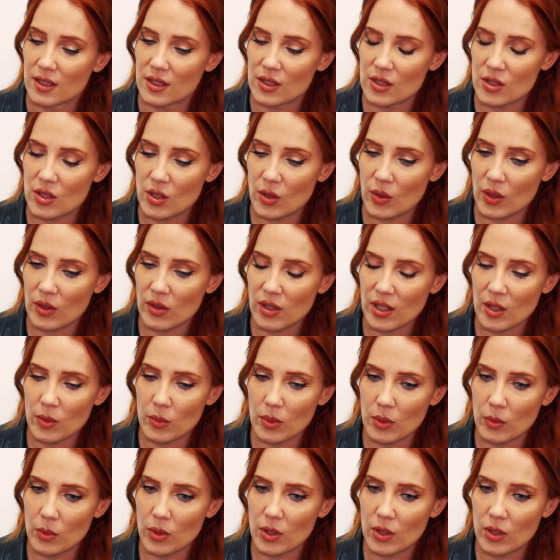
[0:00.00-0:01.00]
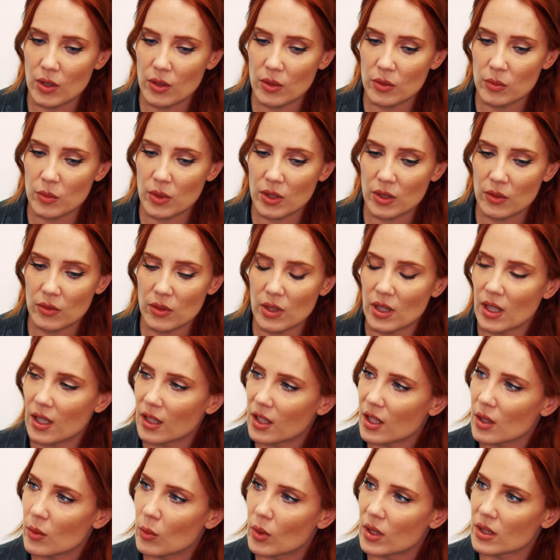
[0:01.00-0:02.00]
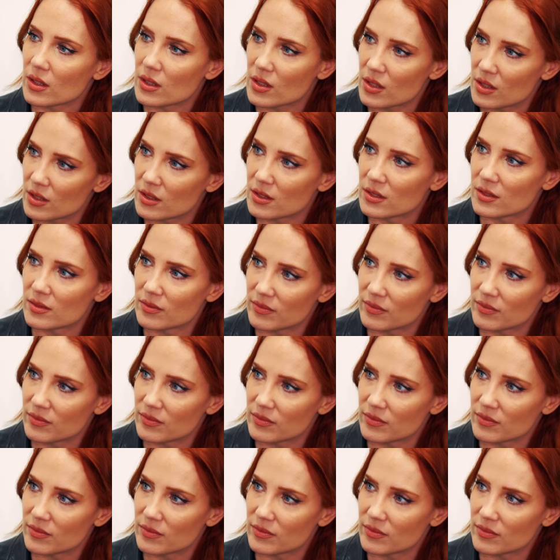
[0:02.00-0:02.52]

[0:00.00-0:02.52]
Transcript: So I think we were one of the lucky ones.